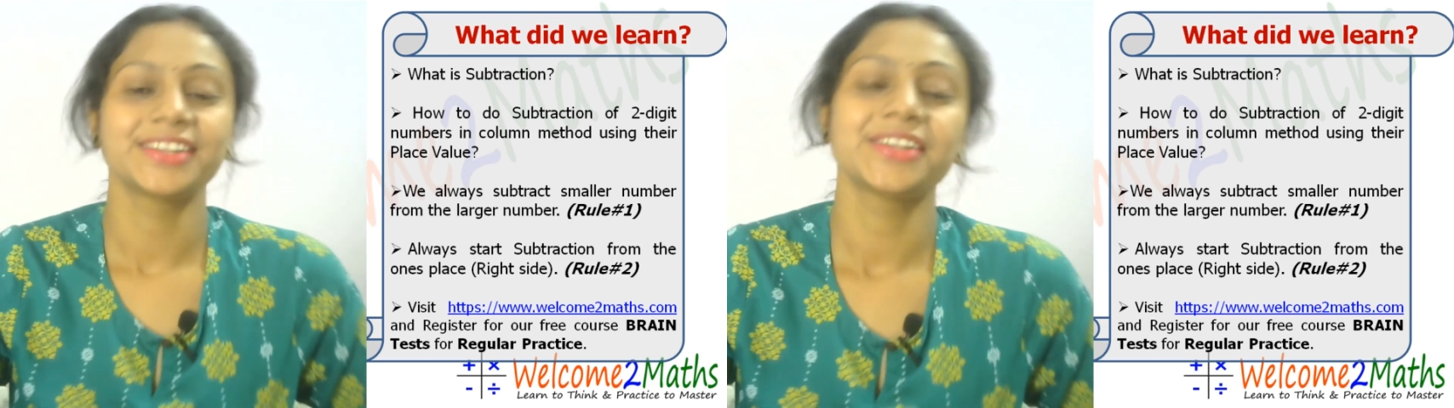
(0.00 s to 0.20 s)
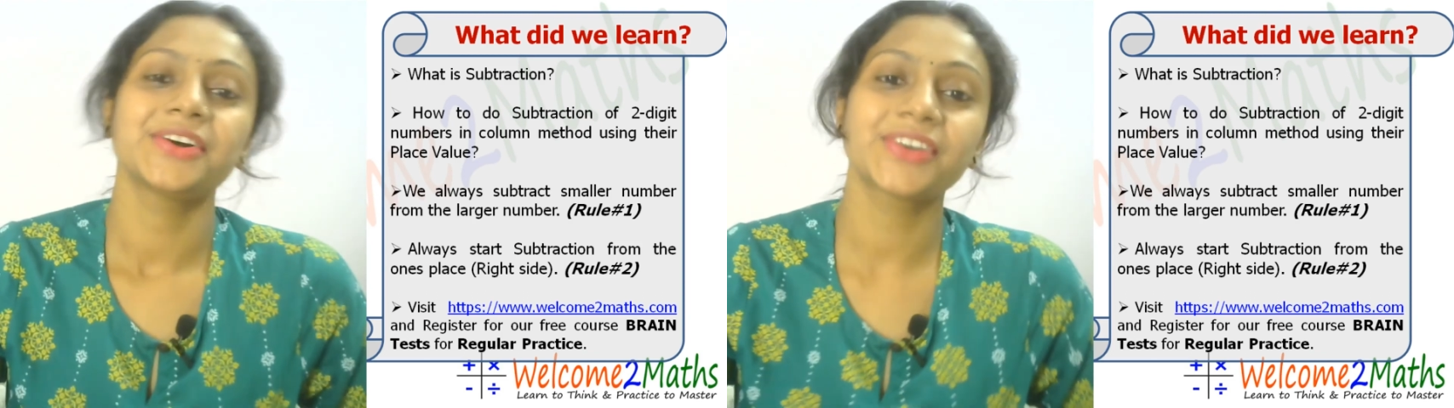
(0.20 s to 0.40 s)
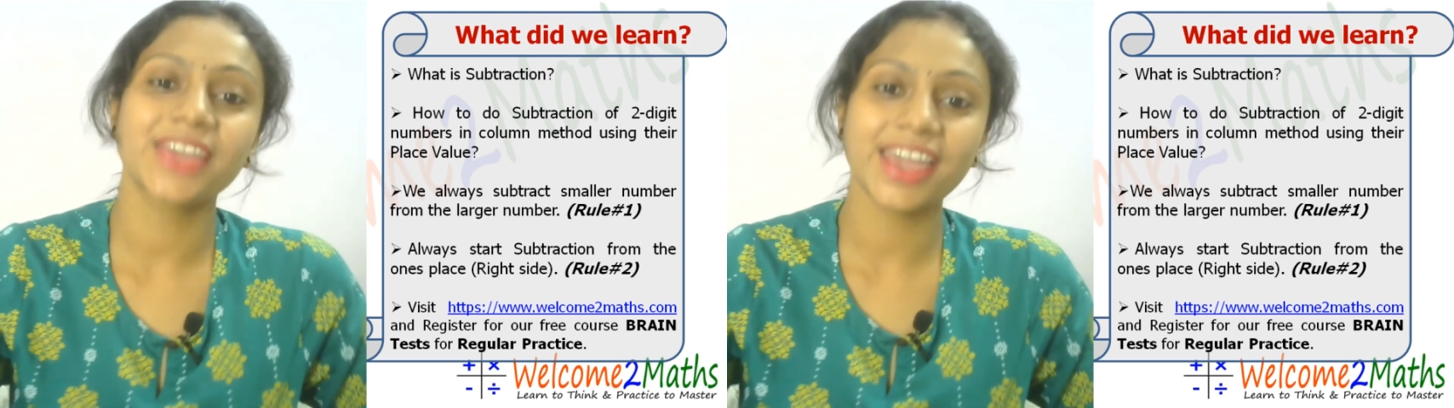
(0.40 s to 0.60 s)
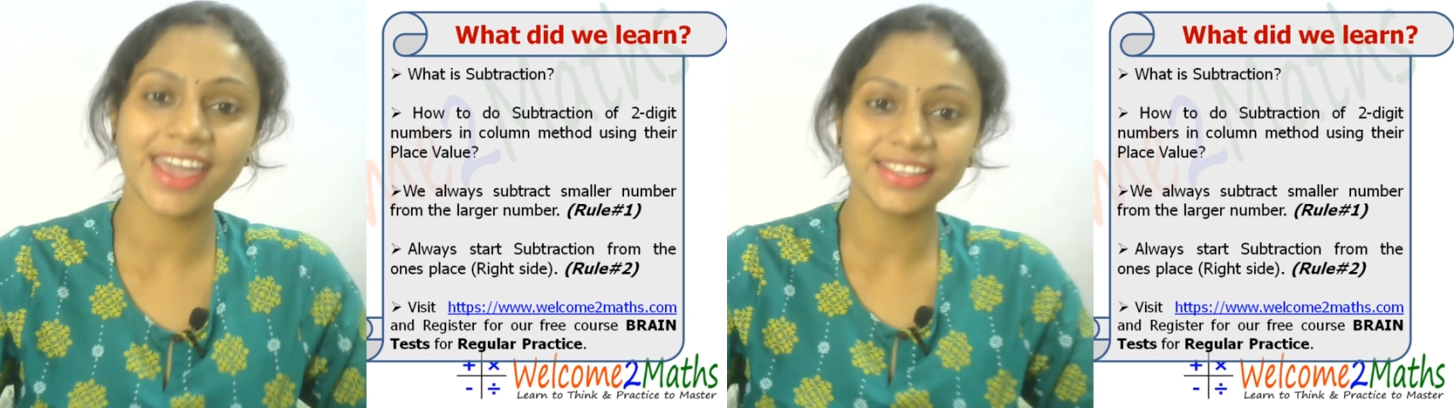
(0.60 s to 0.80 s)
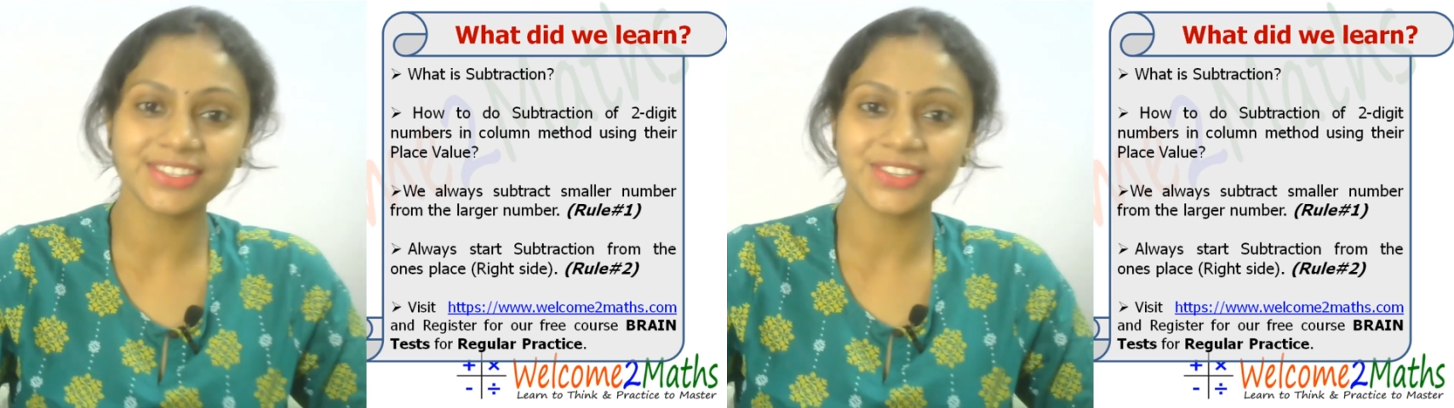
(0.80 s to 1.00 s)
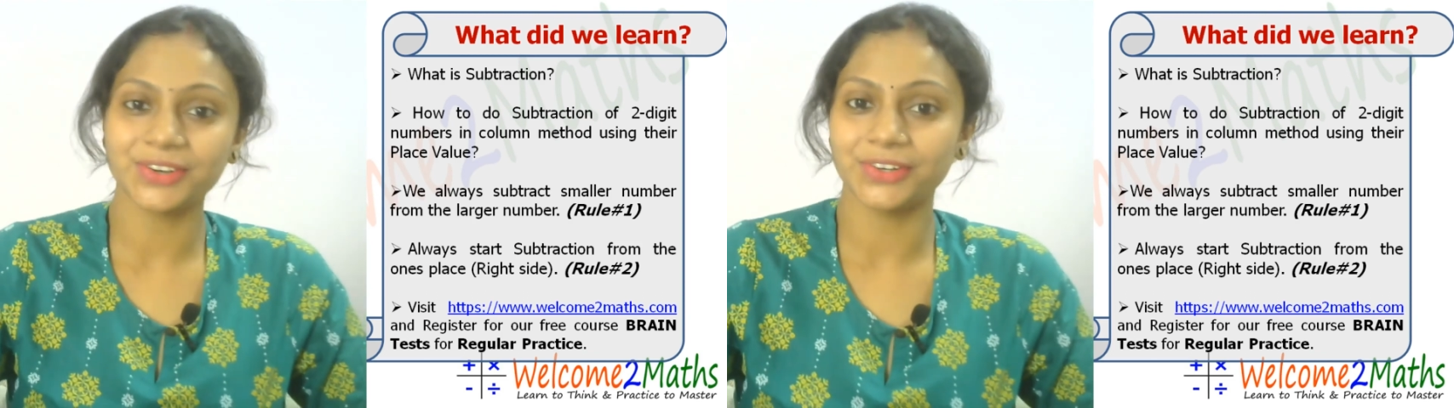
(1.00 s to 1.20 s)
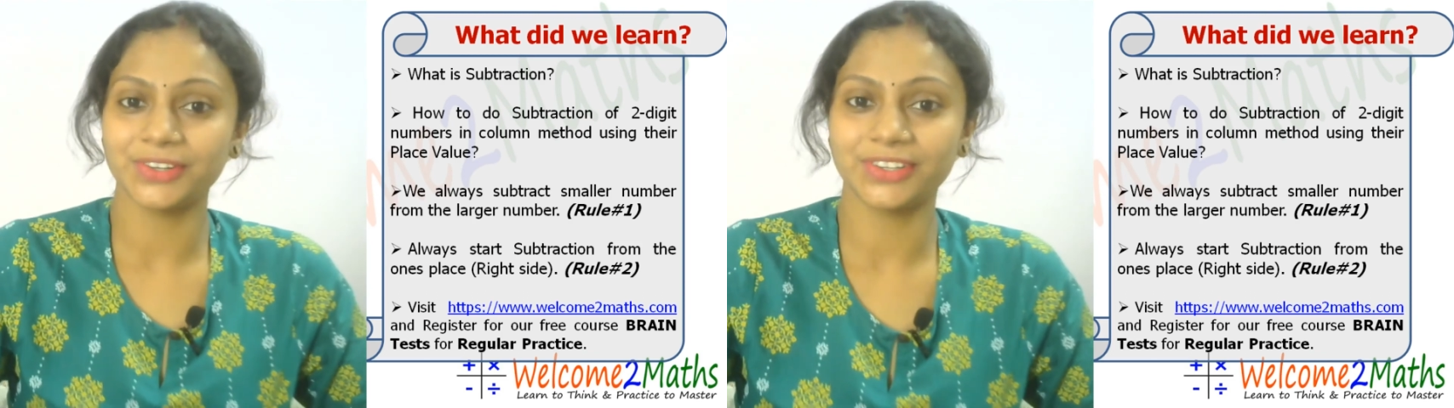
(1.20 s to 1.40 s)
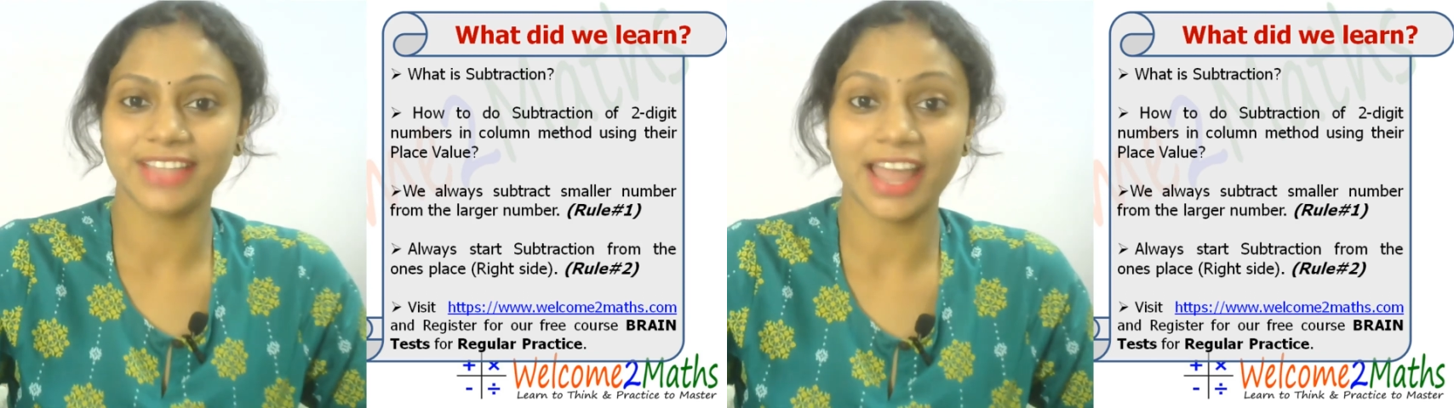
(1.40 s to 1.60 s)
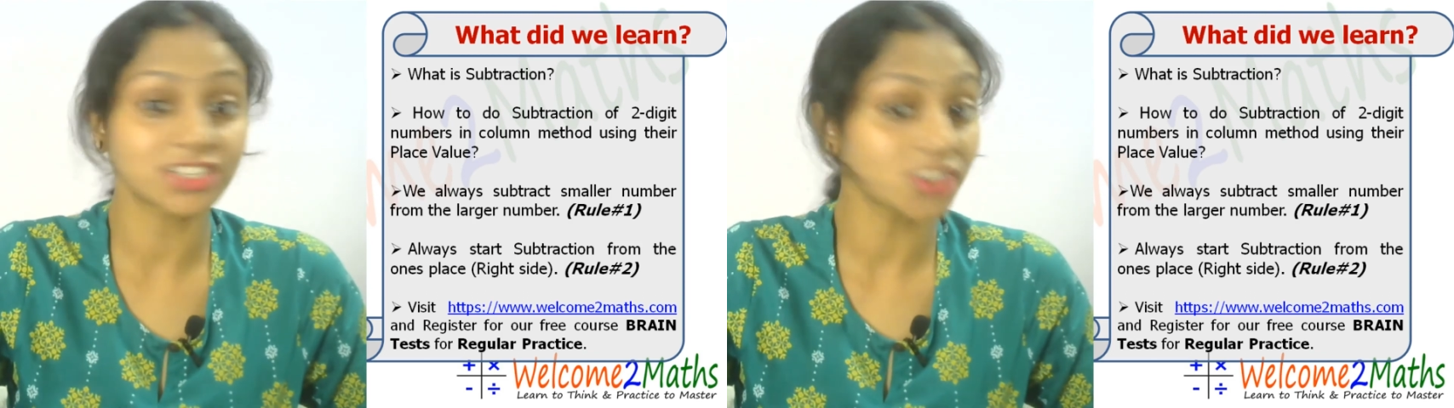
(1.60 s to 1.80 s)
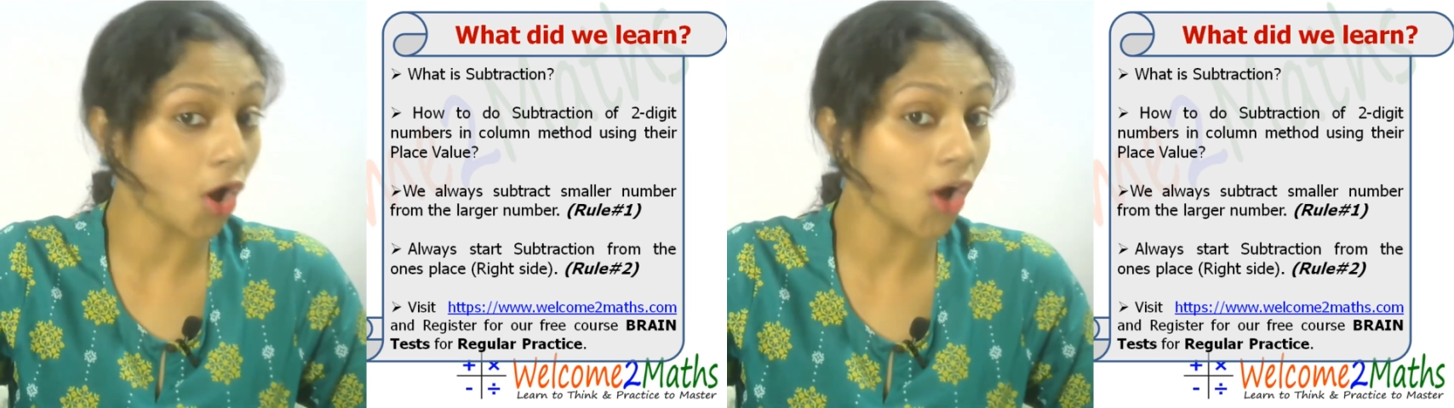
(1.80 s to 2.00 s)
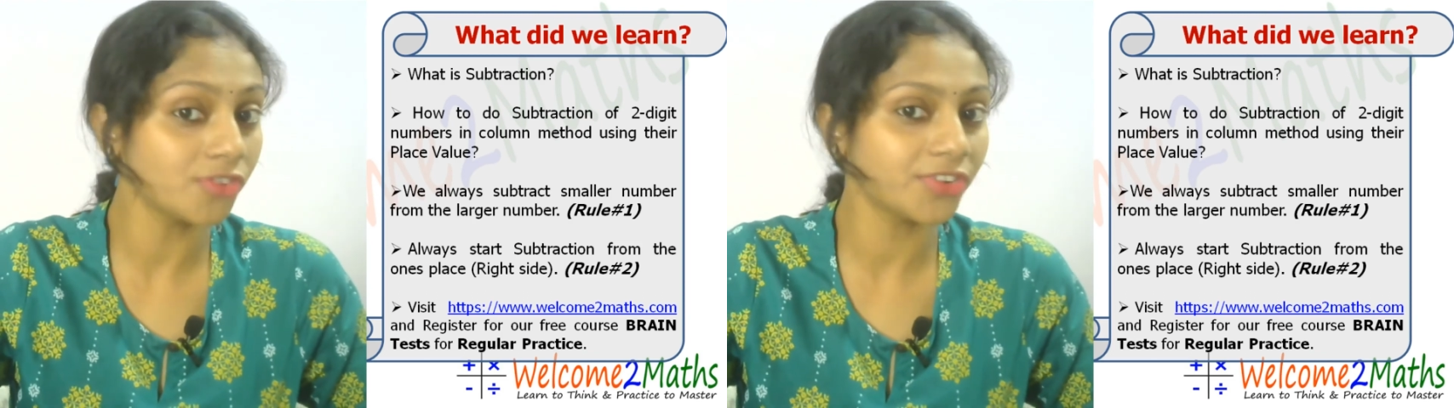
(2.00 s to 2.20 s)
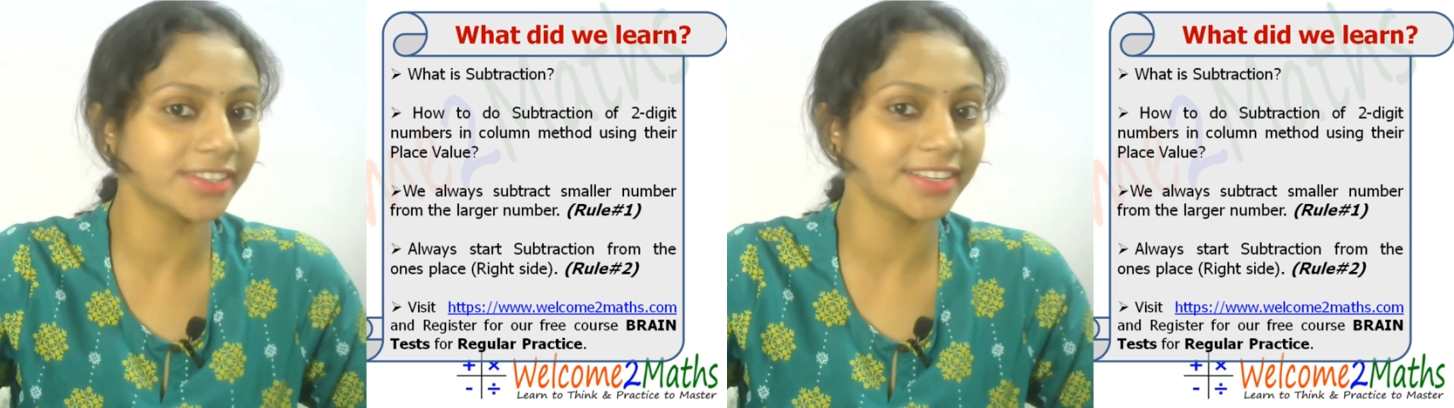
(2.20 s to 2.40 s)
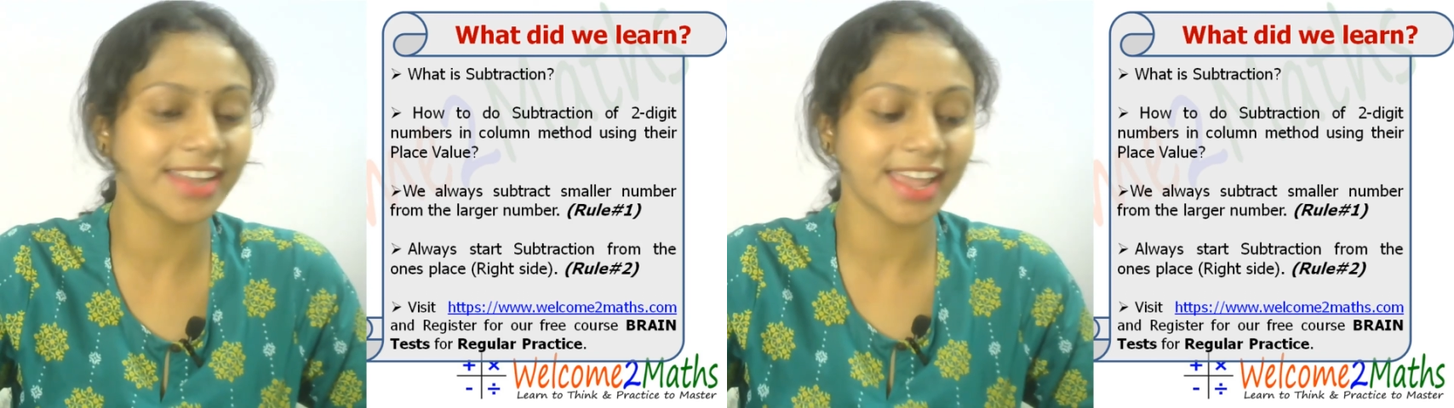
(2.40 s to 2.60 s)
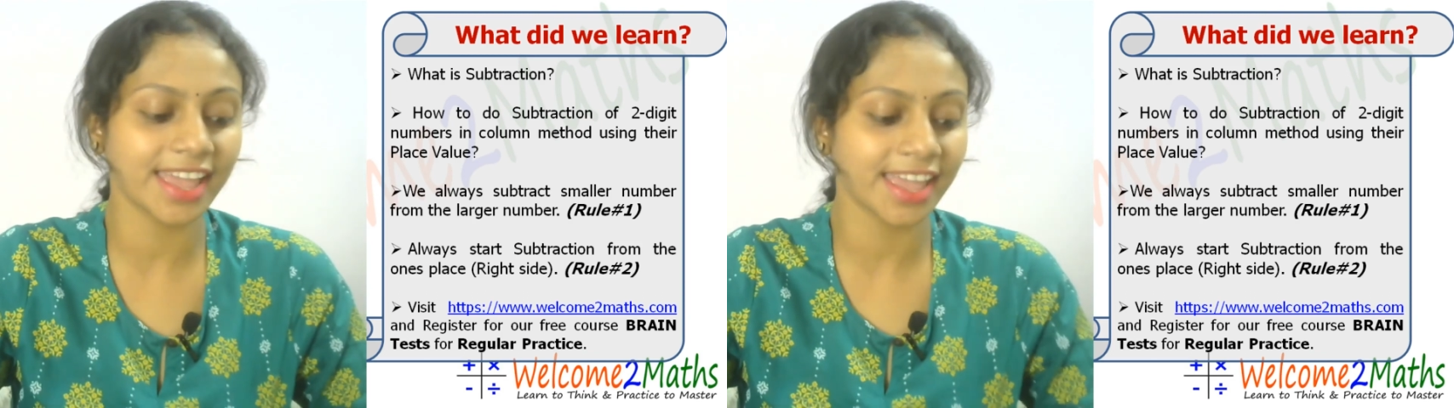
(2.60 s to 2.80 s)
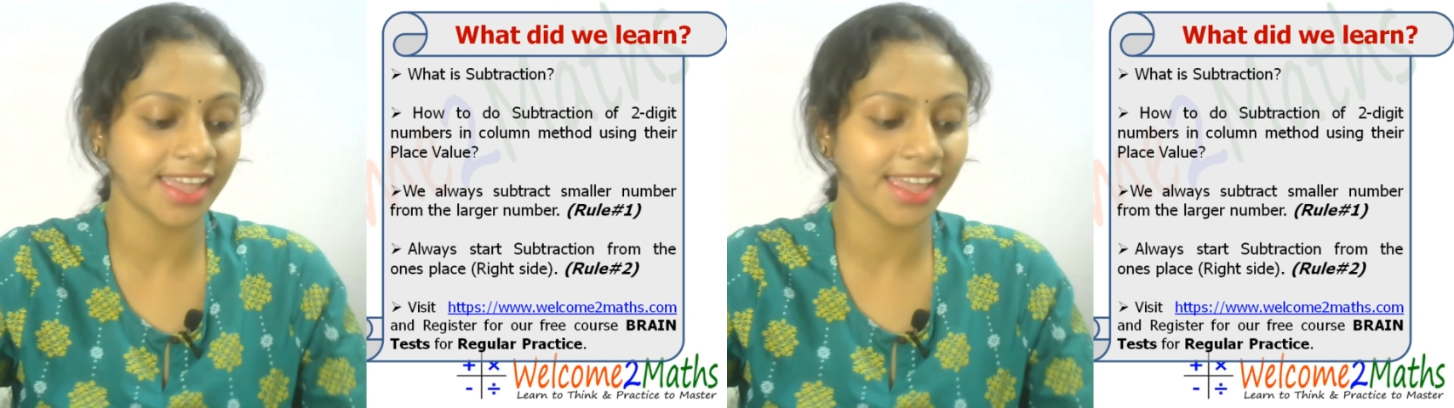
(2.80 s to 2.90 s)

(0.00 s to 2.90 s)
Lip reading: Okay, so that's all for the day.